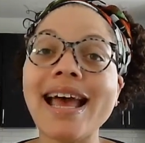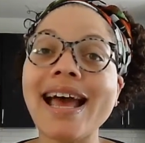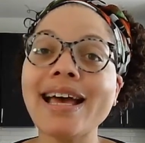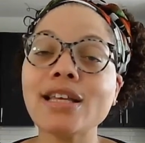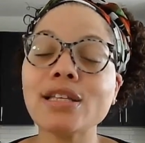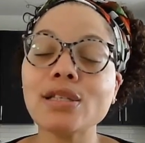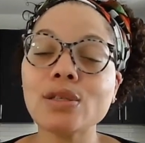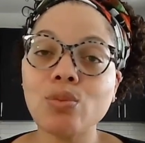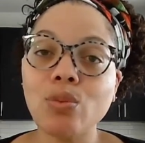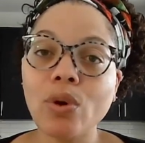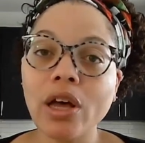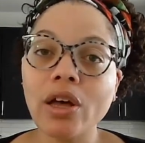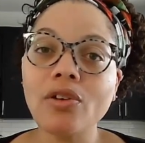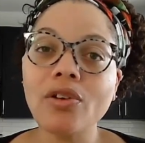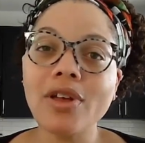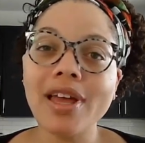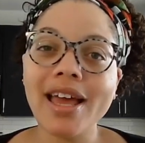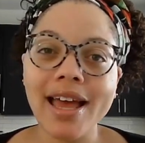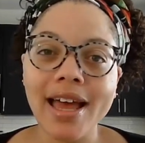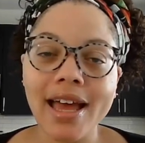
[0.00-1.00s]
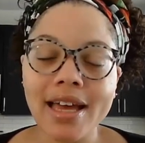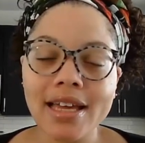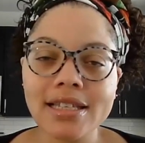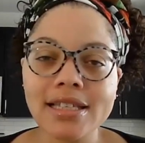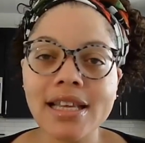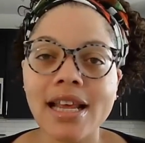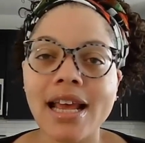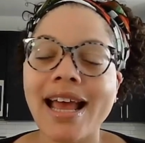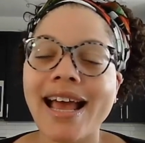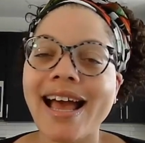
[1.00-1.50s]
as well
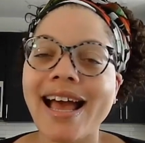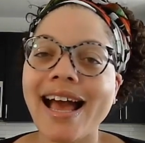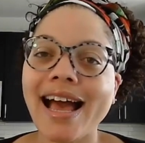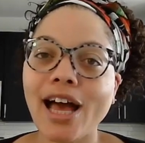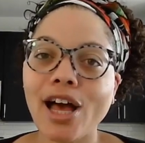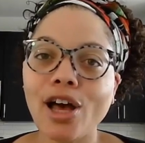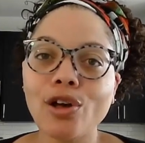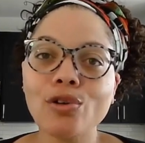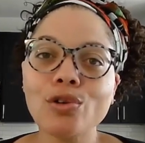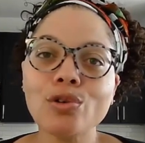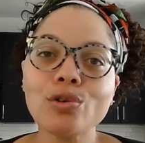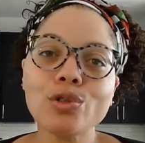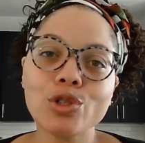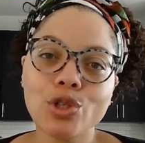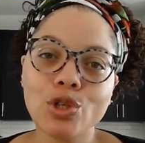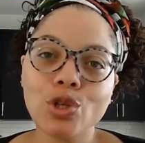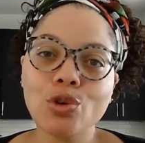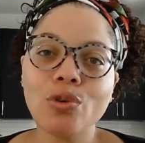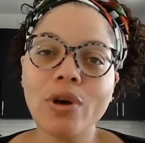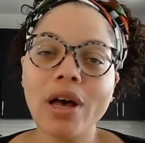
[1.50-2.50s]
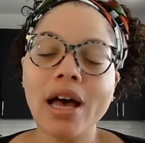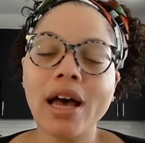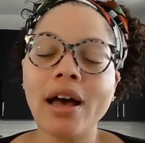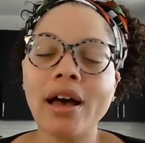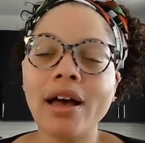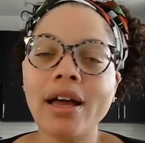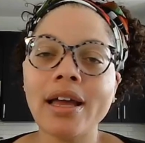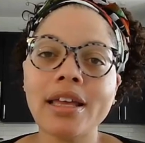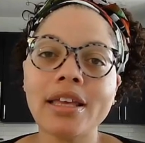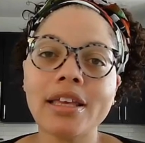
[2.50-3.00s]
as how do
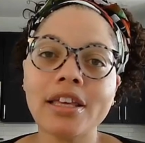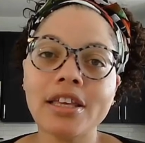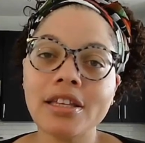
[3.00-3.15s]
I